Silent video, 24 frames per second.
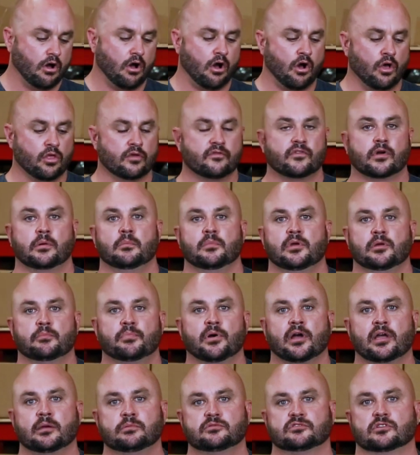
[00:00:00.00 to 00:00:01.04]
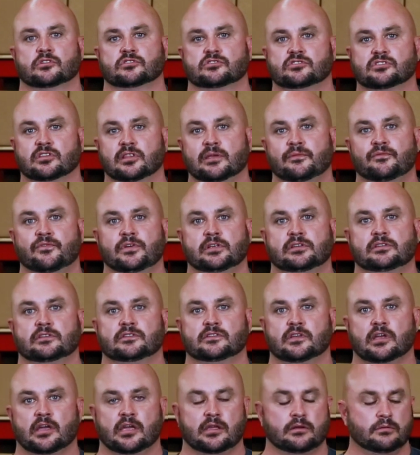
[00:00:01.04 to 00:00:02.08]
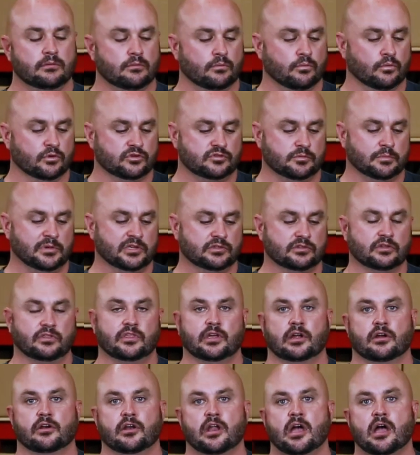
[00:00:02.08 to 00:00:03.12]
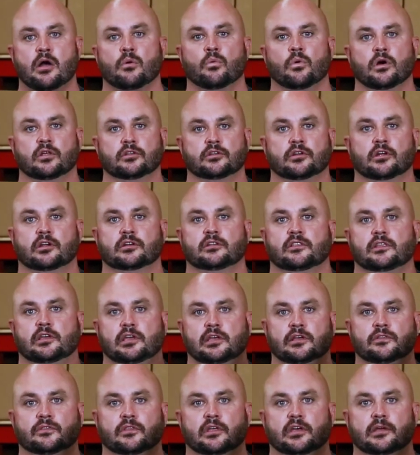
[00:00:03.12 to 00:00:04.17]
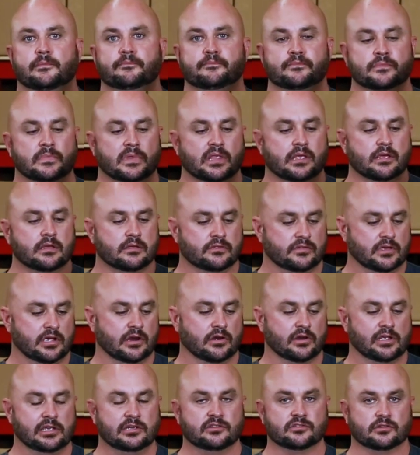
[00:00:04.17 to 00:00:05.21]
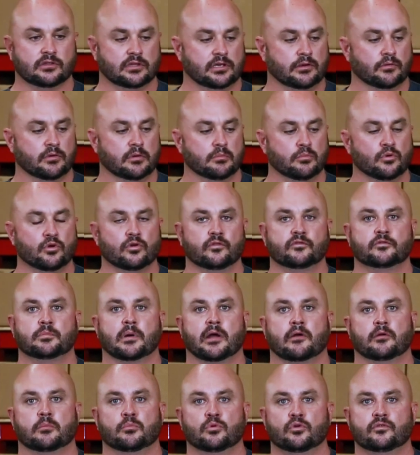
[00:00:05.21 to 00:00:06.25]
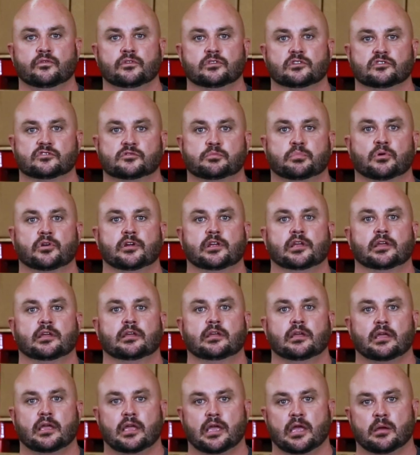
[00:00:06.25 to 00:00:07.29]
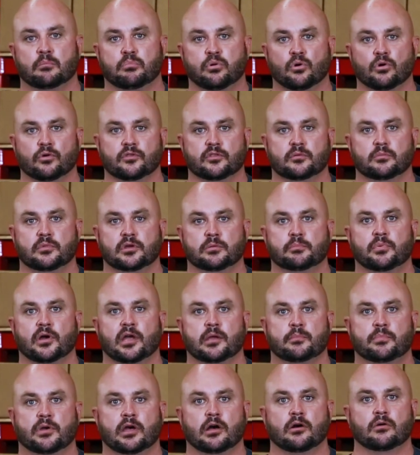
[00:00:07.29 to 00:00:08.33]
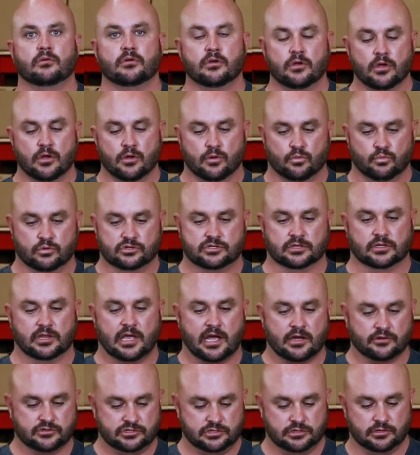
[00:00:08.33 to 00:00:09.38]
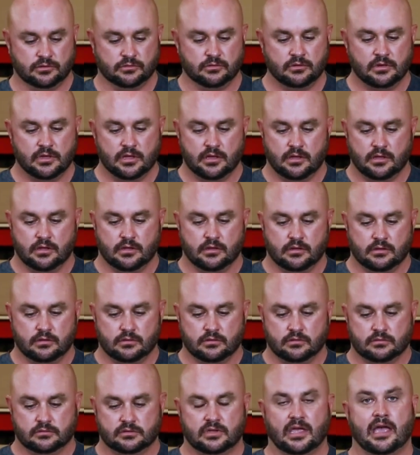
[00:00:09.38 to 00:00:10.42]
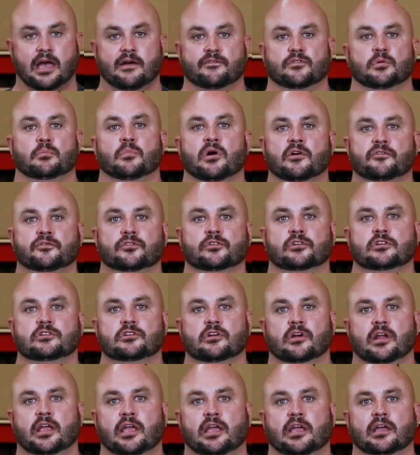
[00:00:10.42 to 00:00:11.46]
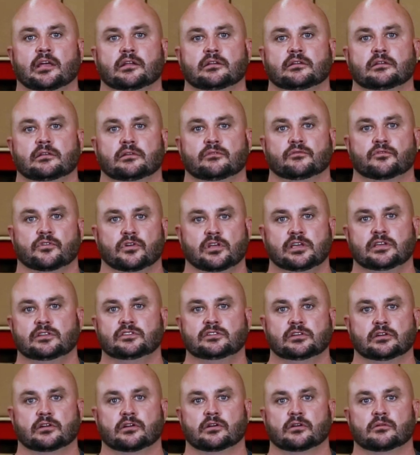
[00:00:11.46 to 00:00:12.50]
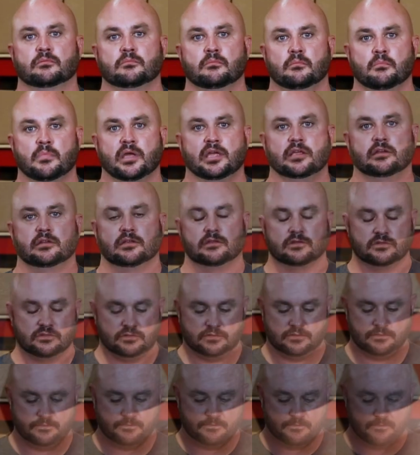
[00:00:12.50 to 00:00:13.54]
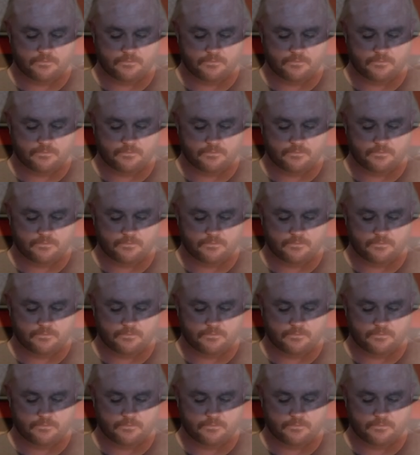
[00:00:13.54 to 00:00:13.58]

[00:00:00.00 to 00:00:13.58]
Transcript: All of our mid pipes are slip fit design, which means that they are not welded onto the inlet. They are easily removed by removing the spring and pulling the mid pipe out, which allows you to have the muffler in your hand for easier maintenance.